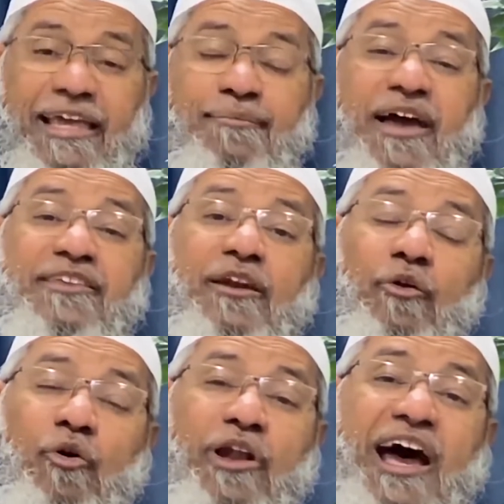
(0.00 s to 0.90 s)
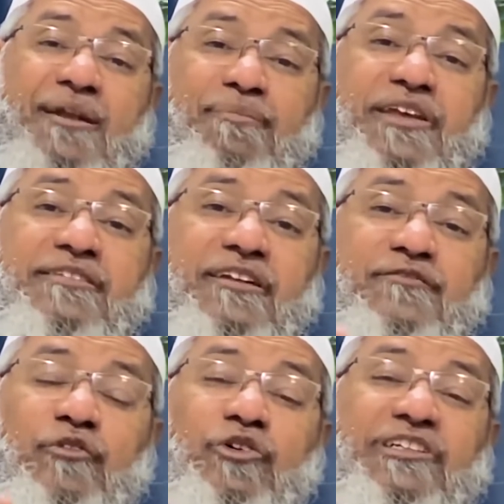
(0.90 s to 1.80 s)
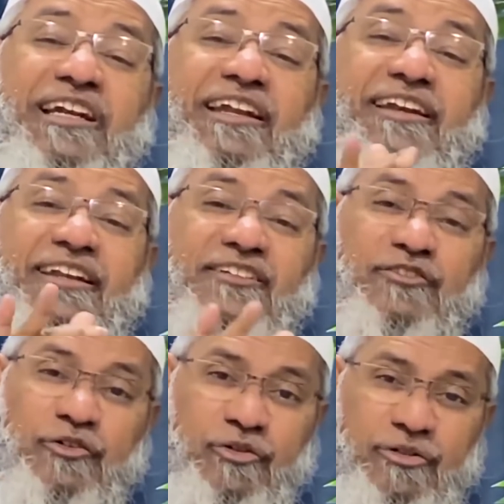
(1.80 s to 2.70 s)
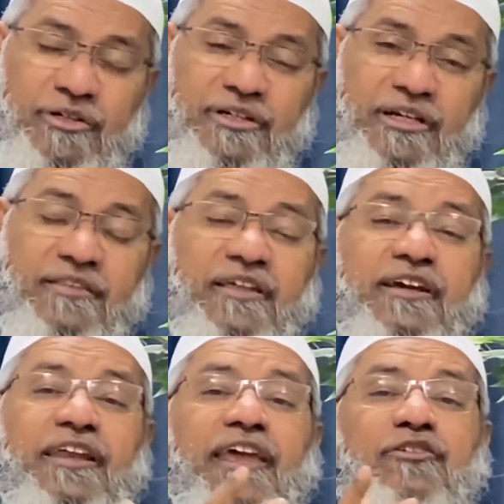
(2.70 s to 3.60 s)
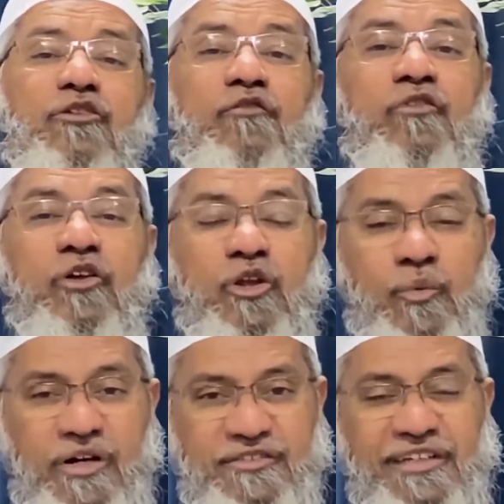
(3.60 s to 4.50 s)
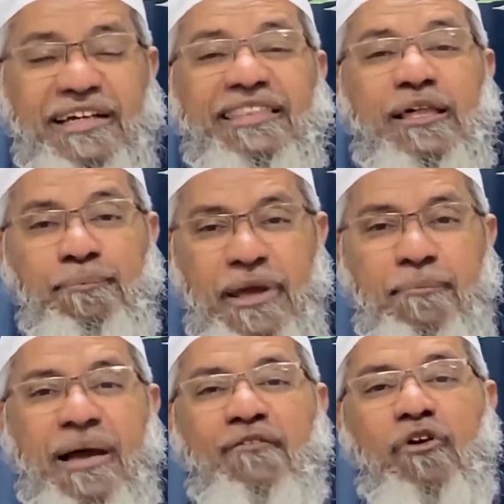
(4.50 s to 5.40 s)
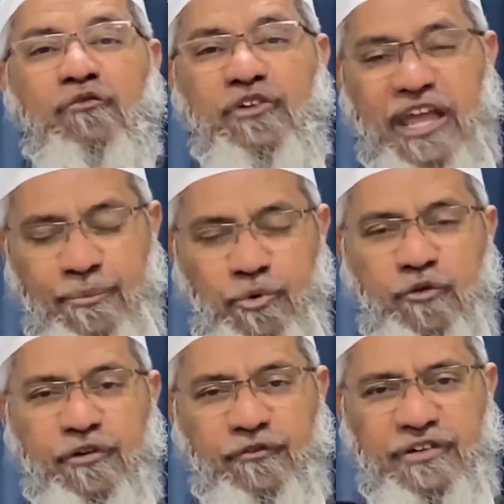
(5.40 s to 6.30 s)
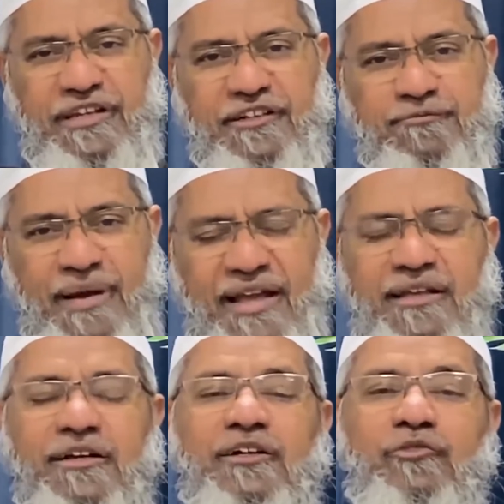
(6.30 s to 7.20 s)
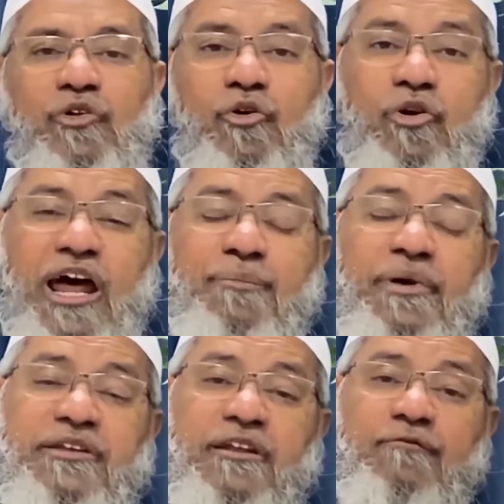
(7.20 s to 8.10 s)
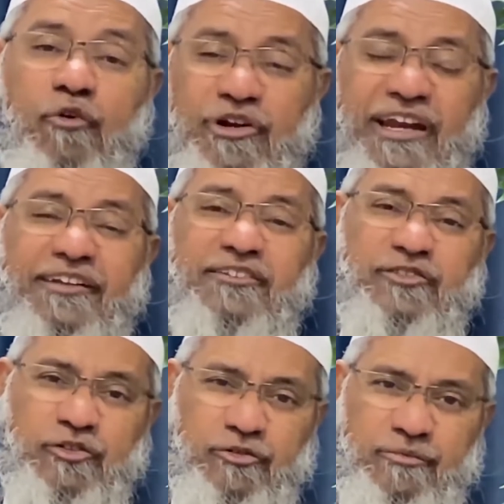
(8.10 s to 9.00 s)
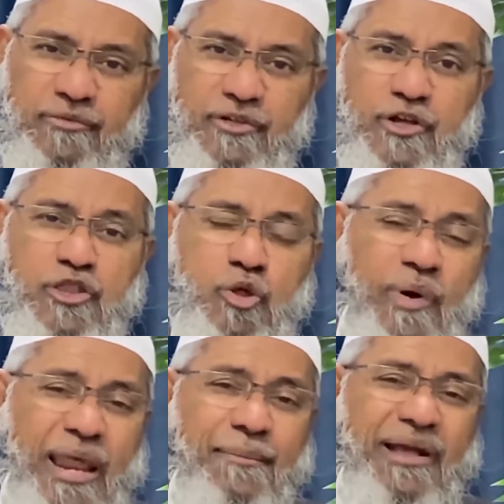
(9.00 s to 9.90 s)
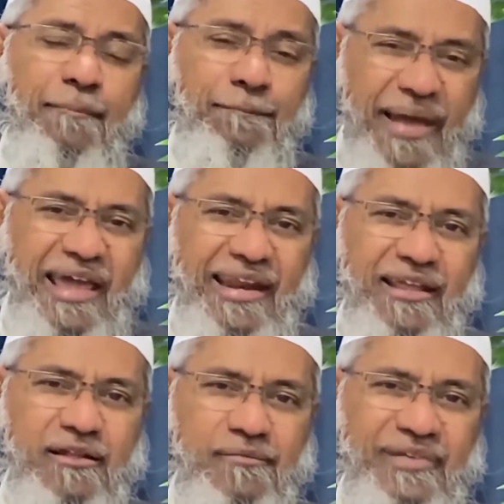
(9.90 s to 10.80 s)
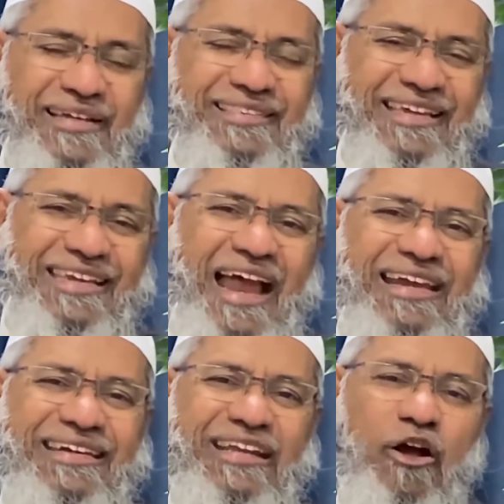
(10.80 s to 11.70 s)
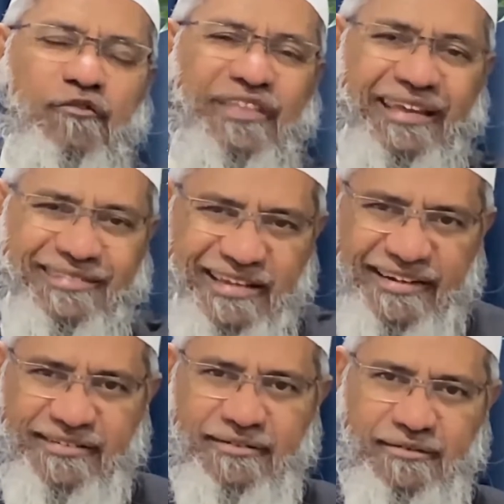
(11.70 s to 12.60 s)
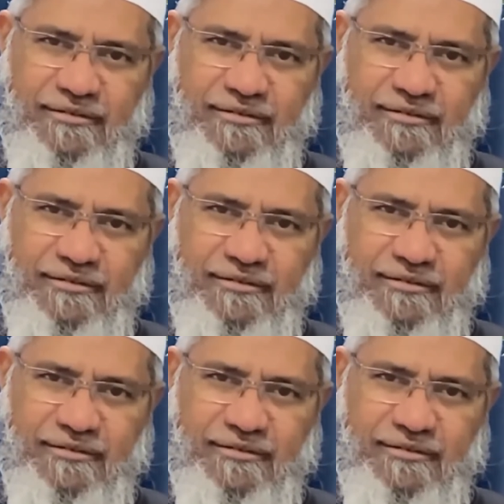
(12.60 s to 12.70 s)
Imagine Quran mentioned 1400 years ago, the creation of the universe, the Big Bang, what we came to know 50 years back, the Quran mentioned 14 years ago. So when I'm comparing the yardstick of the atheist,